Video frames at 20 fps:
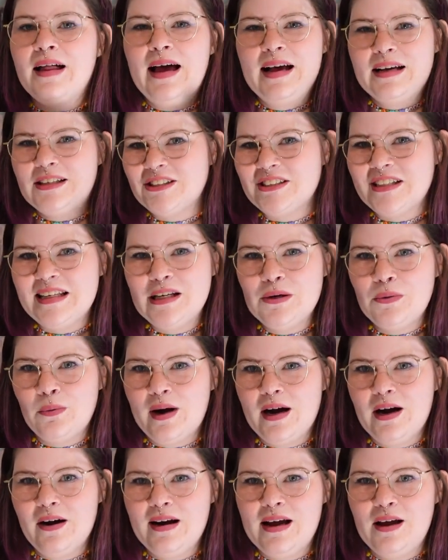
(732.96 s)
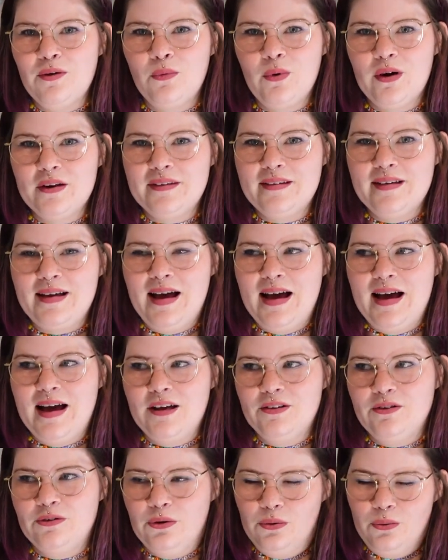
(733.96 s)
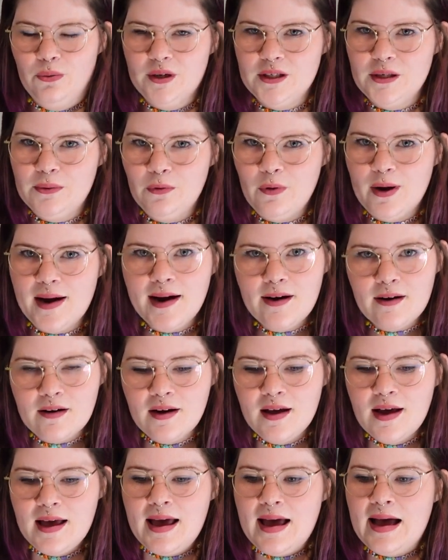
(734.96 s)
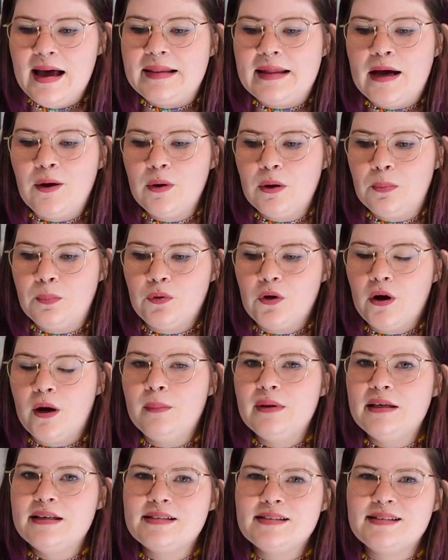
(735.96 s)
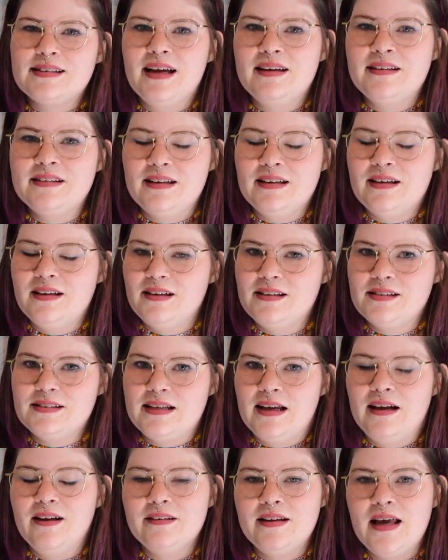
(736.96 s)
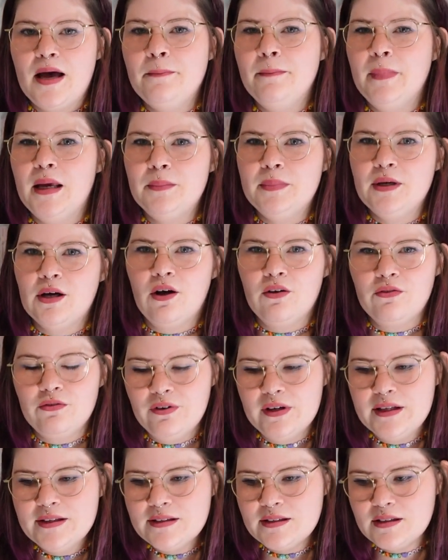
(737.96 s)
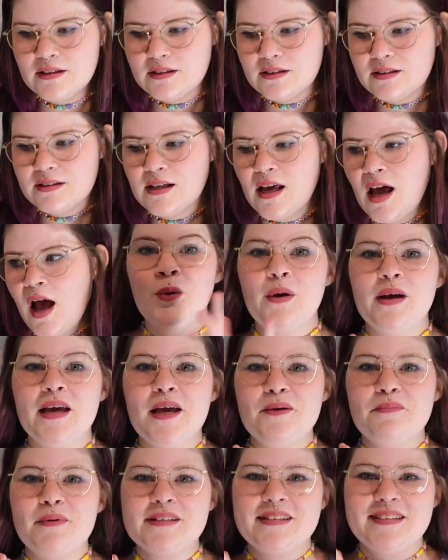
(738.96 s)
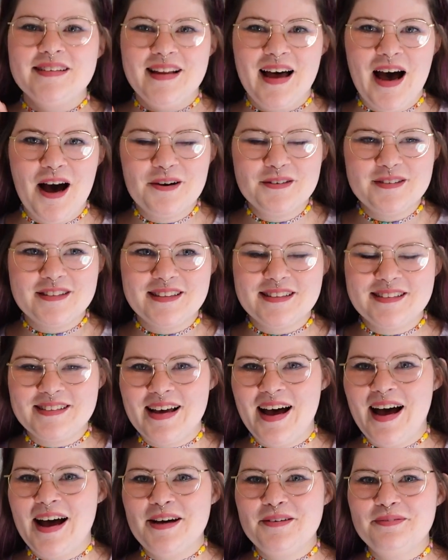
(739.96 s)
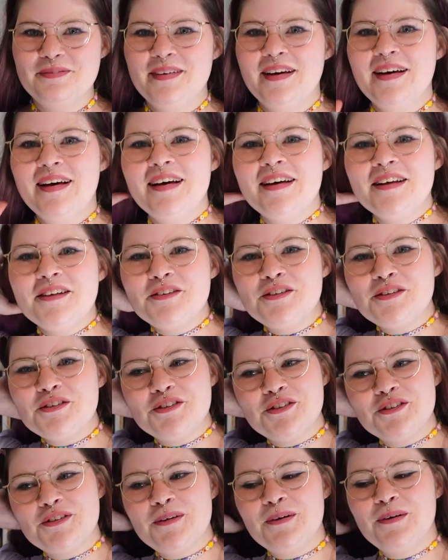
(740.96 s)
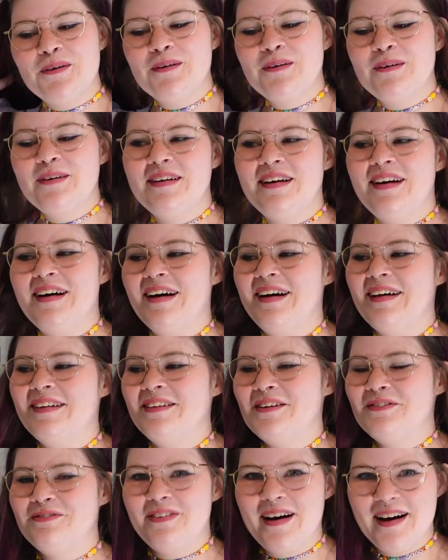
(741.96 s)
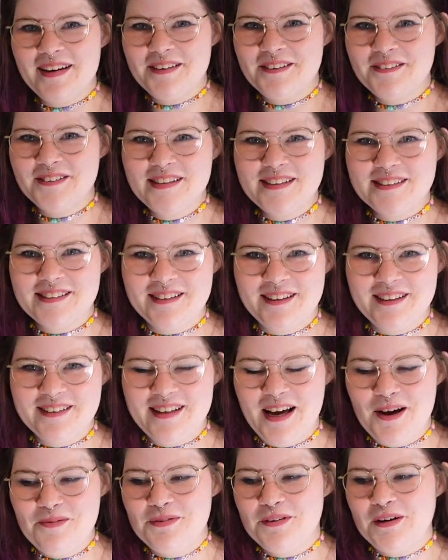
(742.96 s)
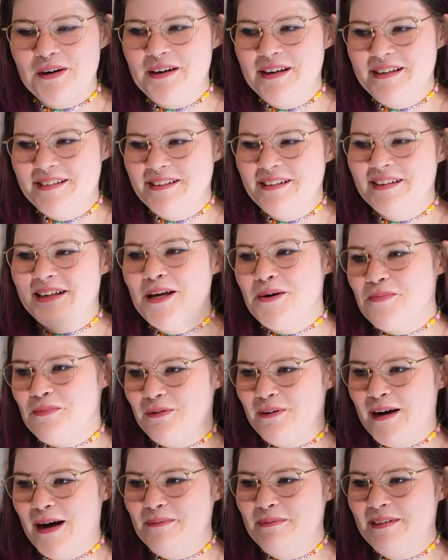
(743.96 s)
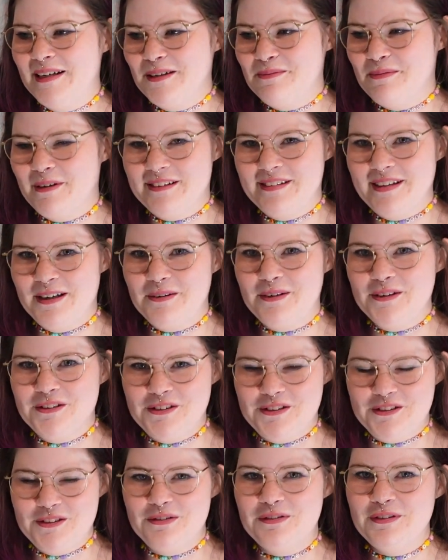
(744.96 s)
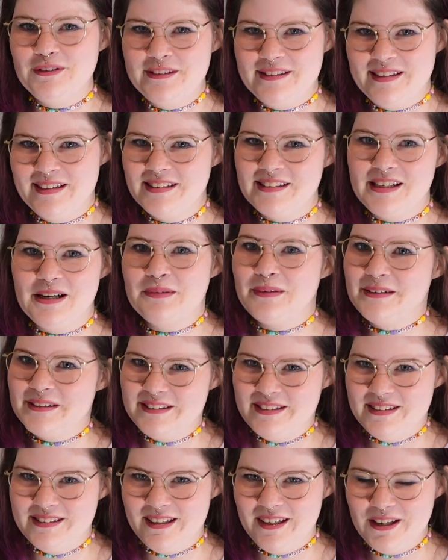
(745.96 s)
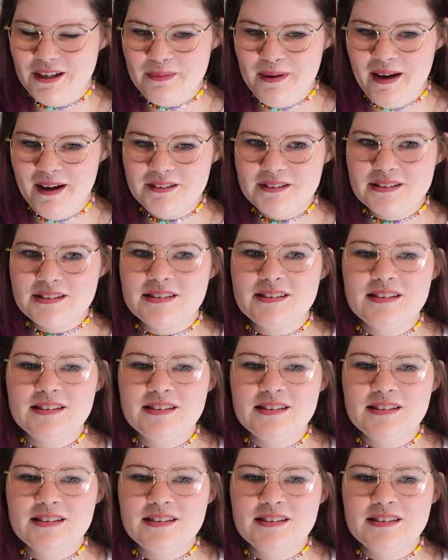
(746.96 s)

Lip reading: actually wear and what I don't want to wear, and I will probably sell them maybe on Vinted. Okay, but now's the time to show the final result. I'm sorry to keep rambling, but there were just a few things I wanted to talk about.